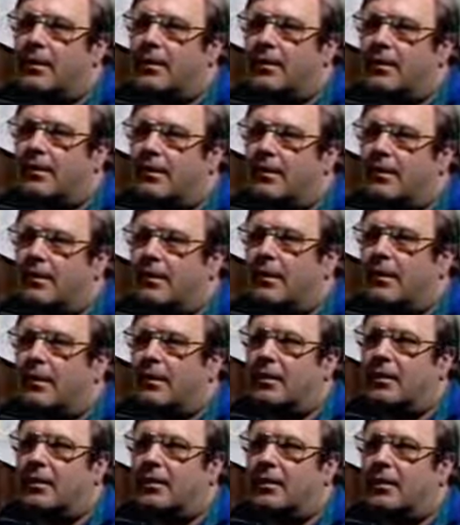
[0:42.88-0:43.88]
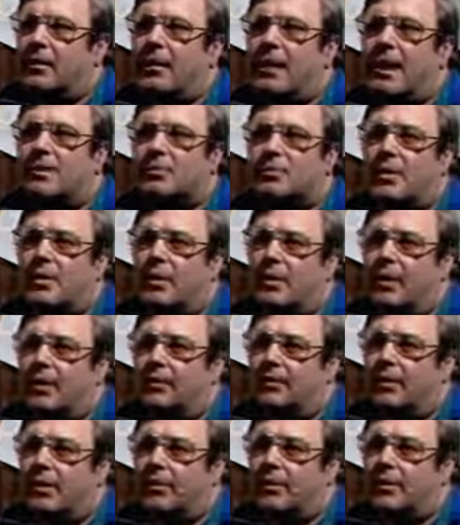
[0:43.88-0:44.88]
And that's what led
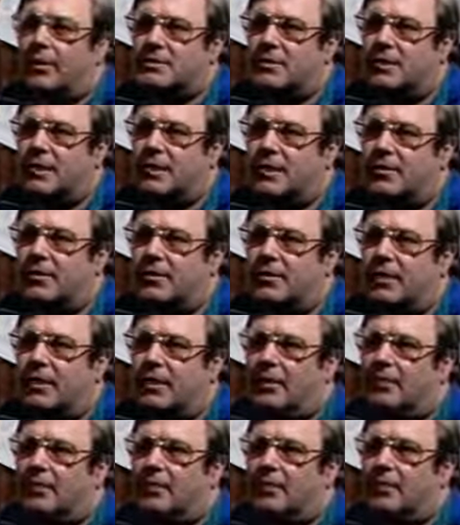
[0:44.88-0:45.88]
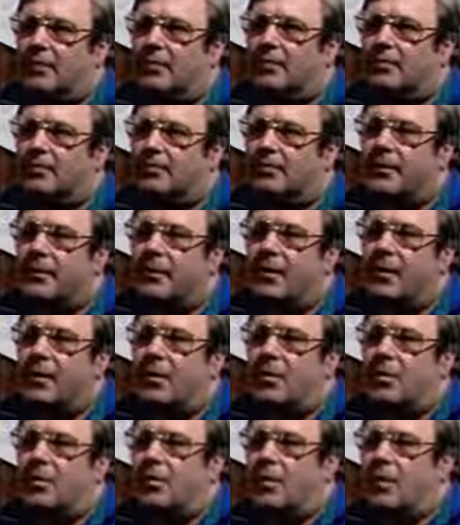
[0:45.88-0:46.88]
me originally into the literature,
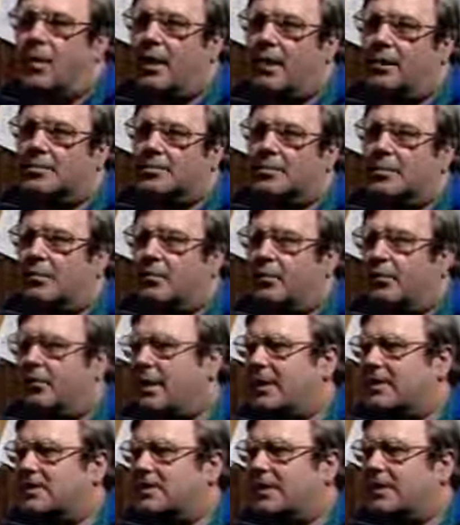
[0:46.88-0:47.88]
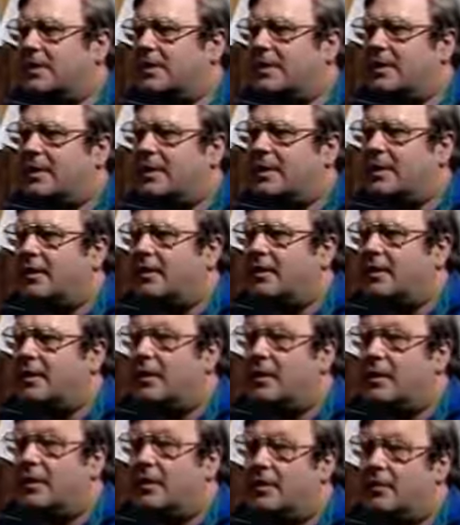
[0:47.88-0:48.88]
where I discovered basically that,
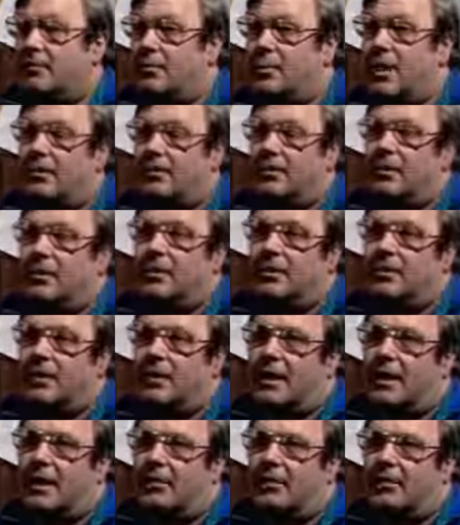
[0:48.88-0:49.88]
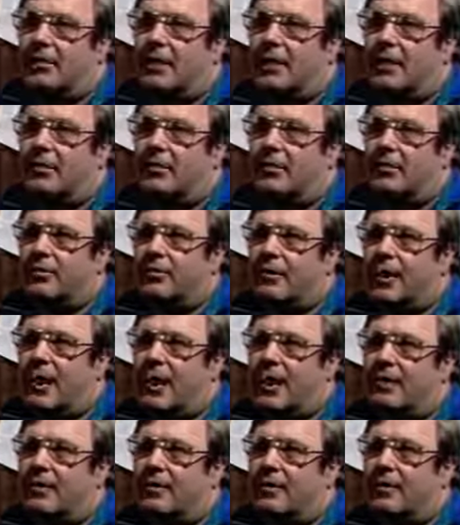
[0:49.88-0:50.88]
in my opinion, the AIDS virus was
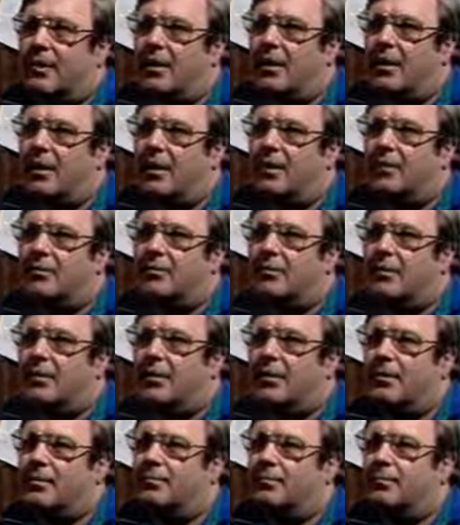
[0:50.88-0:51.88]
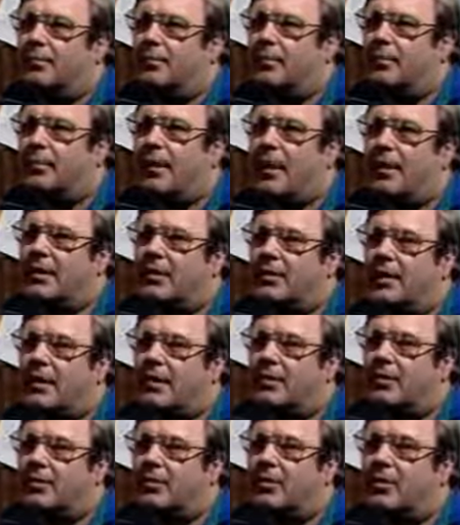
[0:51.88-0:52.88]
not a
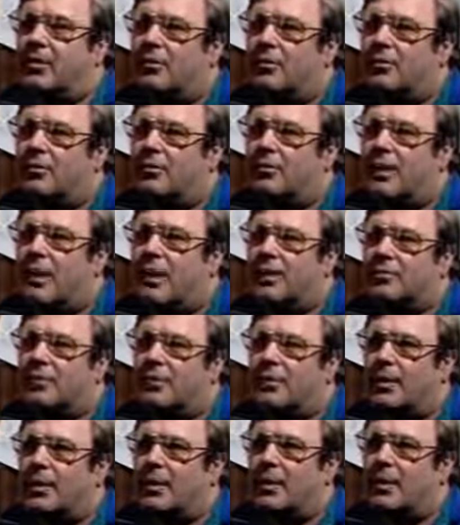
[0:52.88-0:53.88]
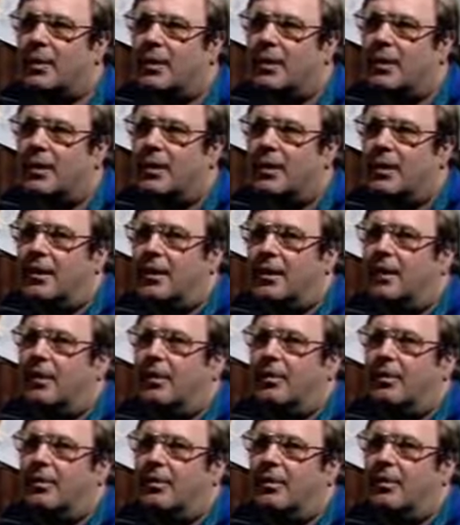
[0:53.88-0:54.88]
spontaneous occurrence of nature, but
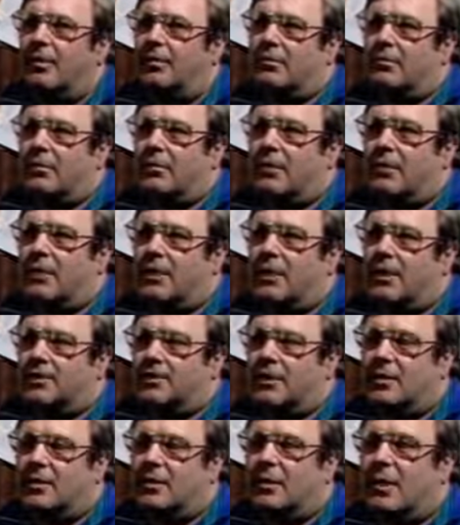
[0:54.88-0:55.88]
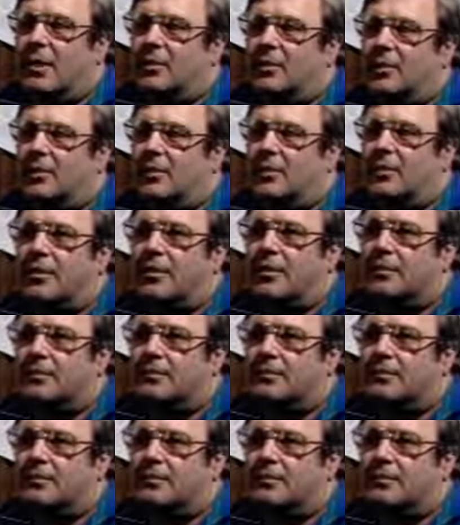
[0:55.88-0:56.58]
creation of the laboratory.